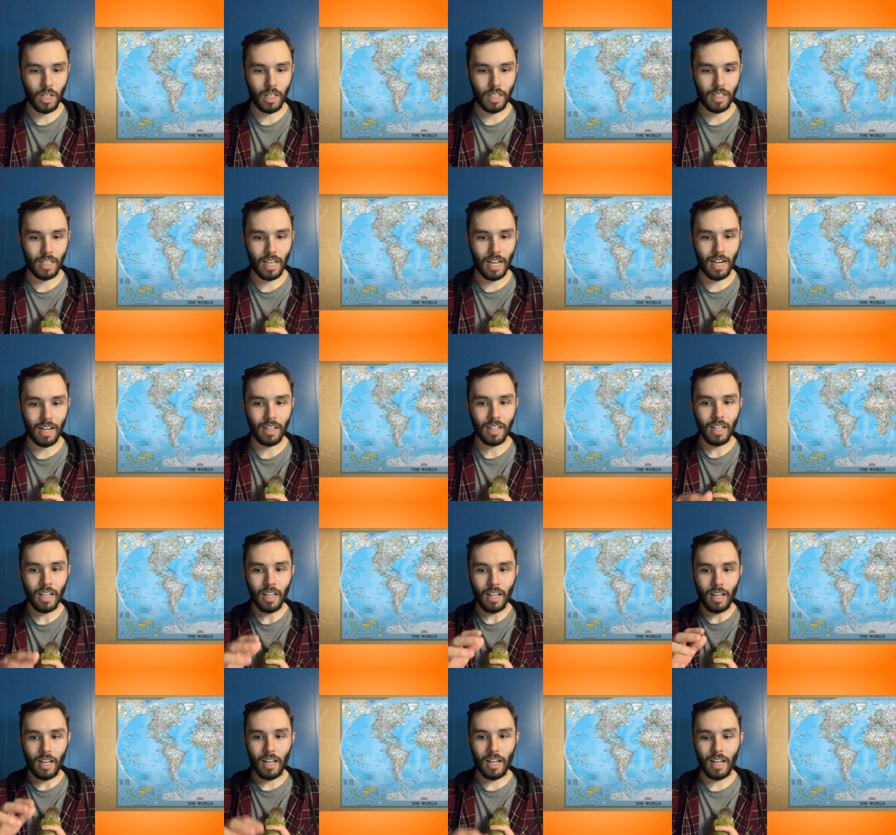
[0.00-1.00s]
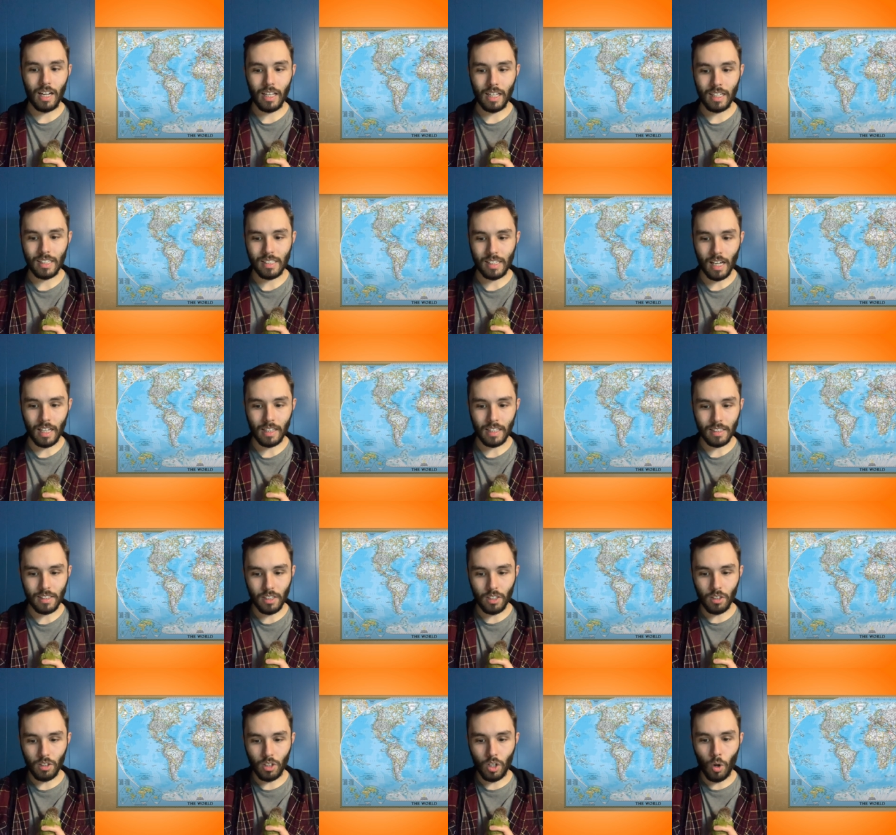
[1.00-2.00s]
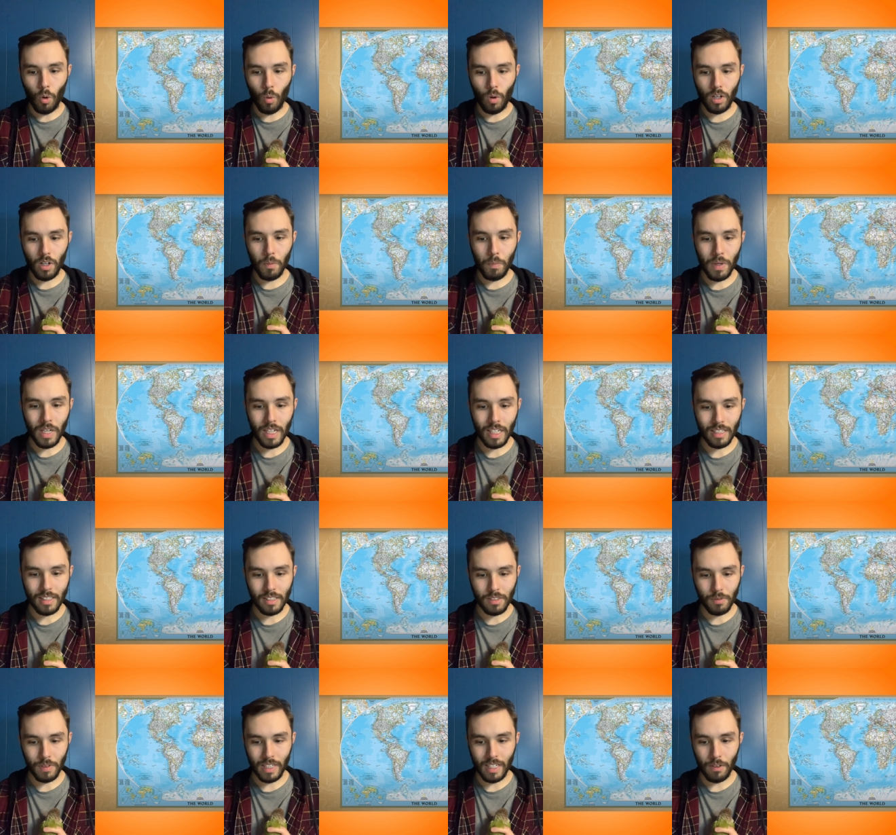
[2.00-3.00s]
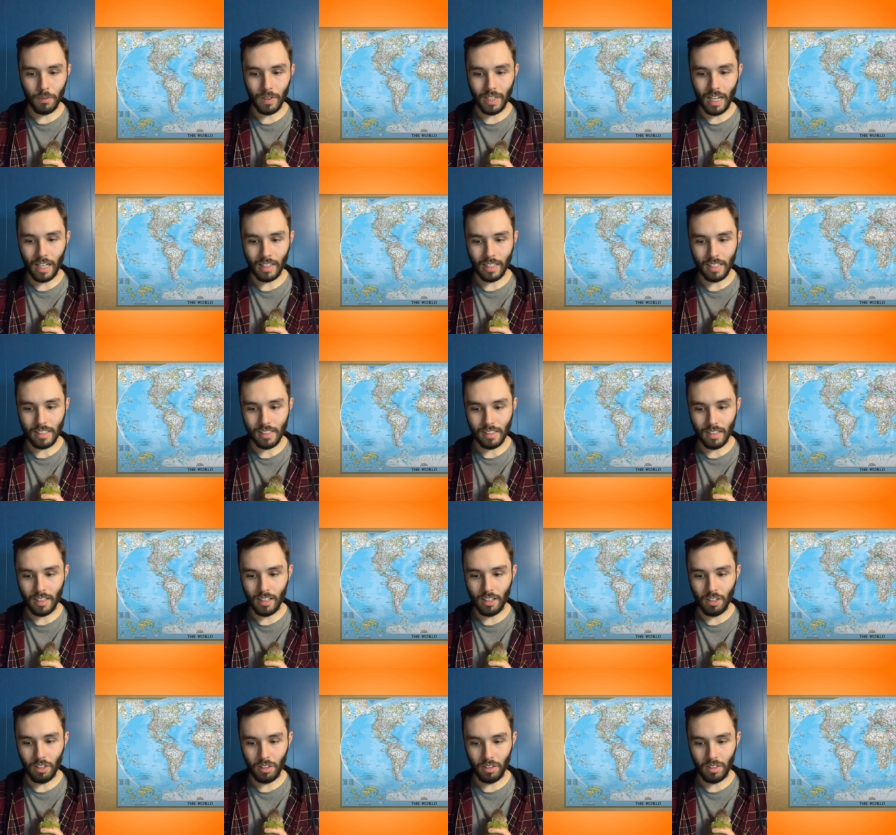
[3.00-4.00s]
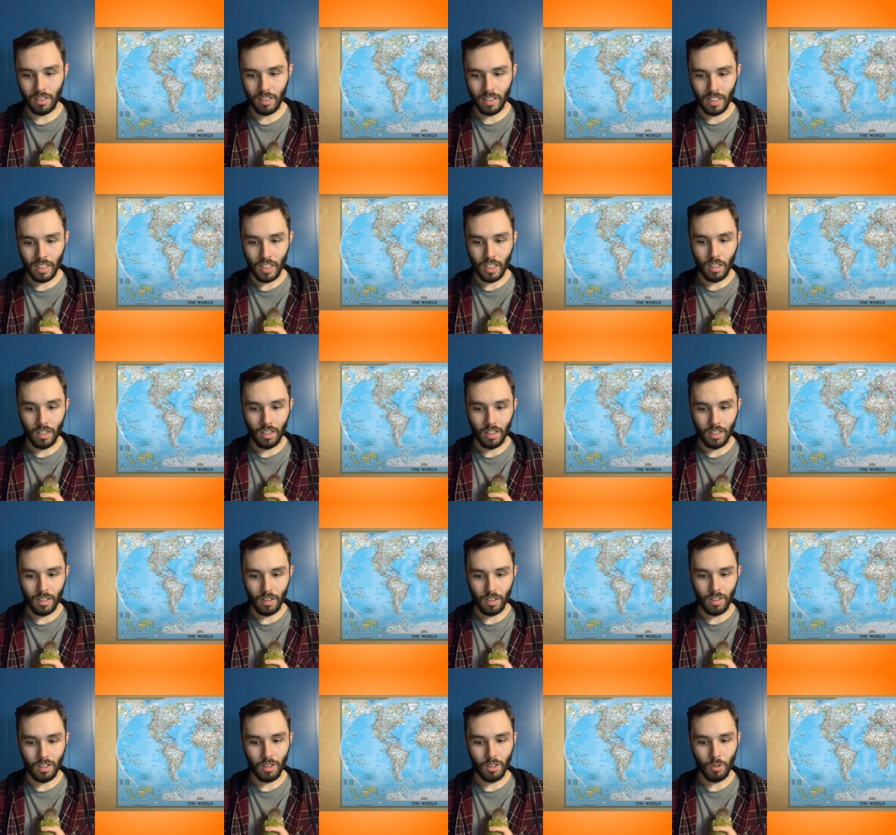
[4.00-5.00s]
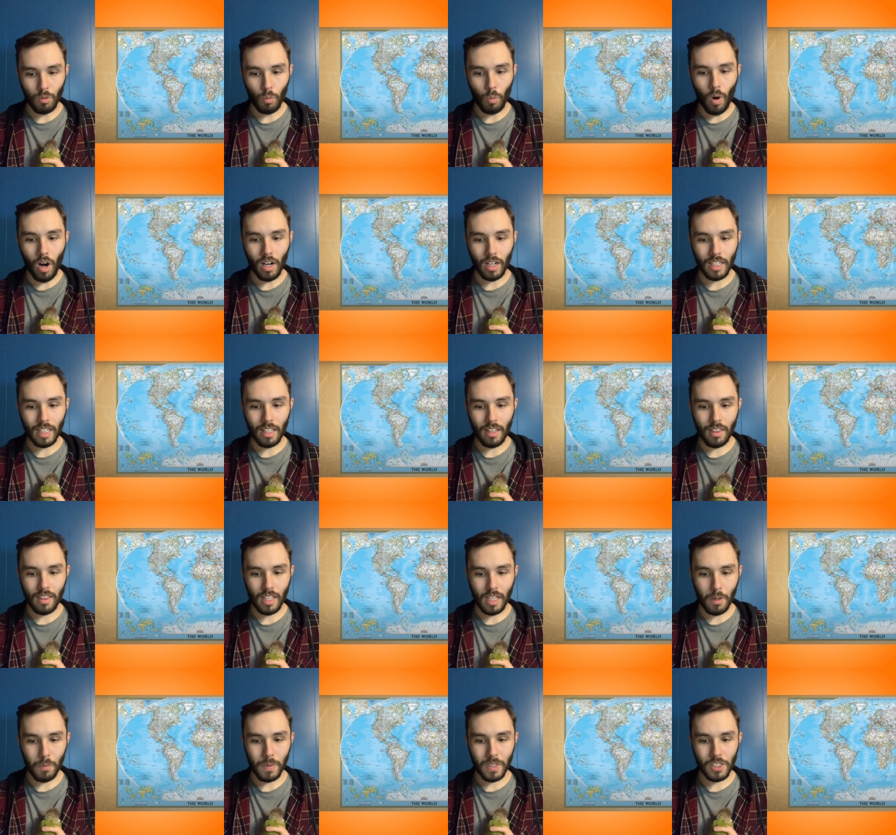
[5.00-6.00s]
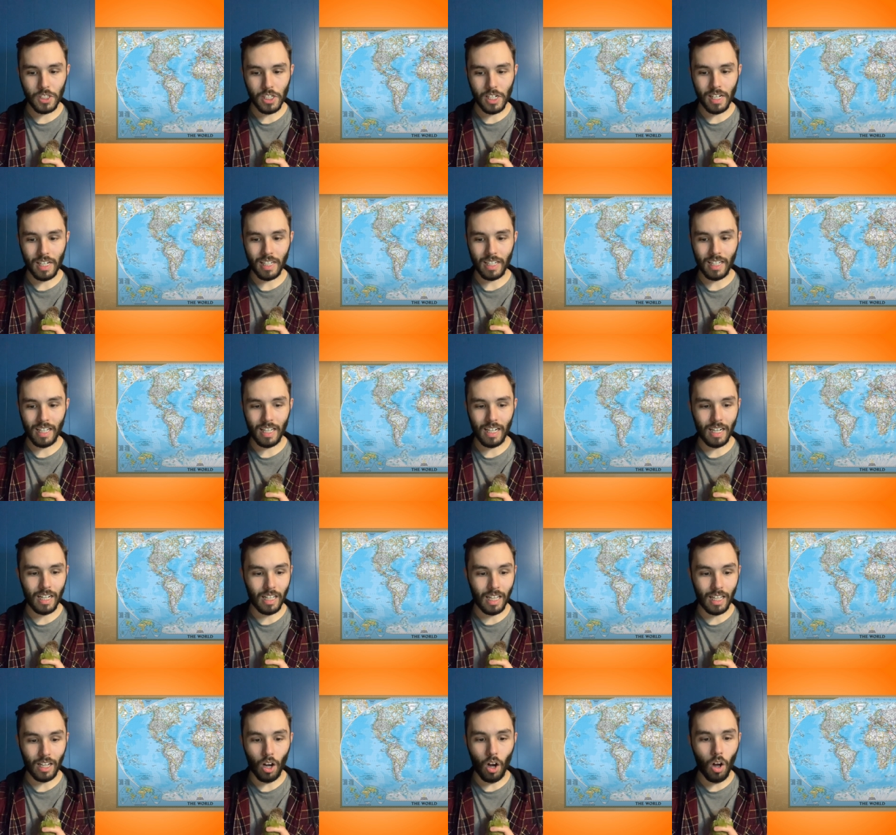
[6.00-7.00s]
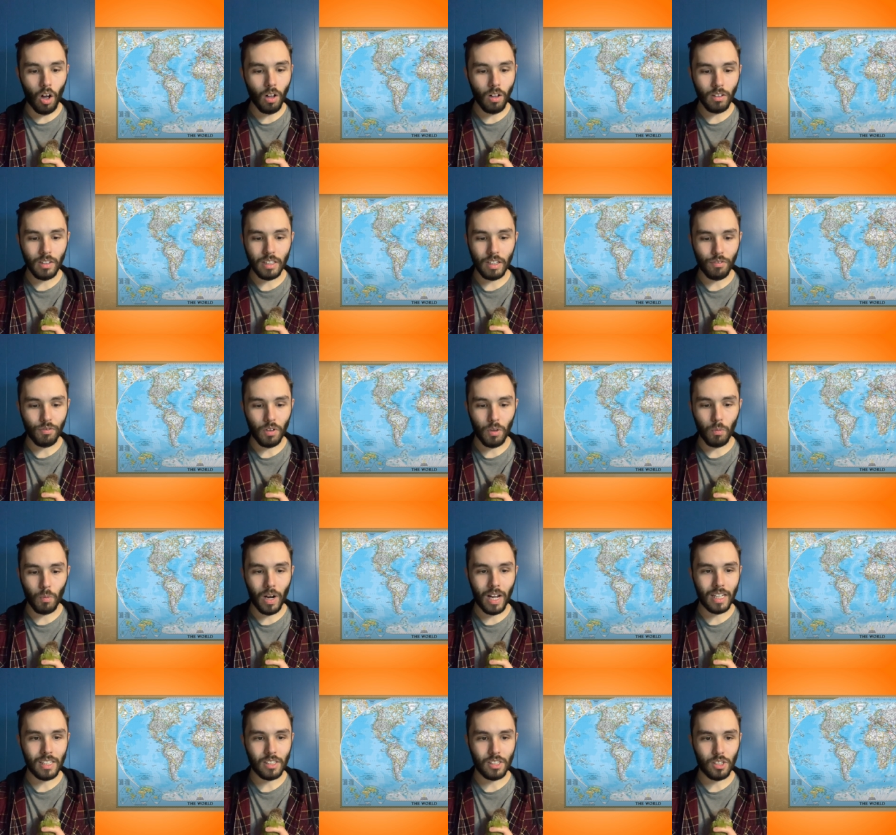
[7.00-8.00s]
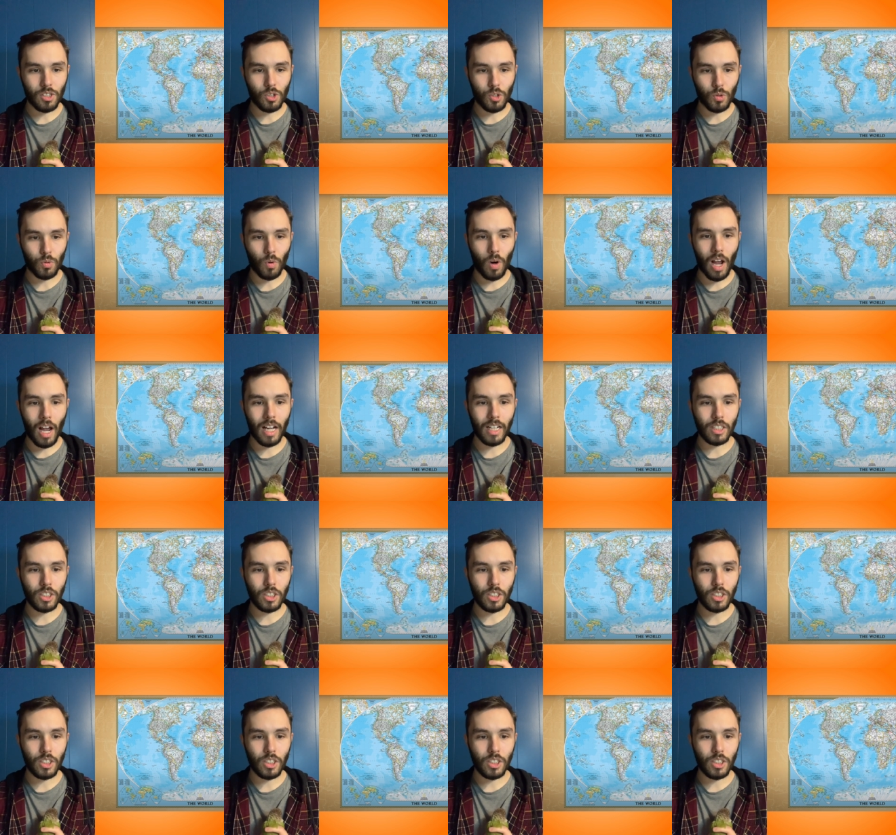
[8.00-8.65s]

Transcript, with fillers: on there. Uh, it's got this little corner piece. We, we got this little uh, wonky thingamajig and like all different ways to try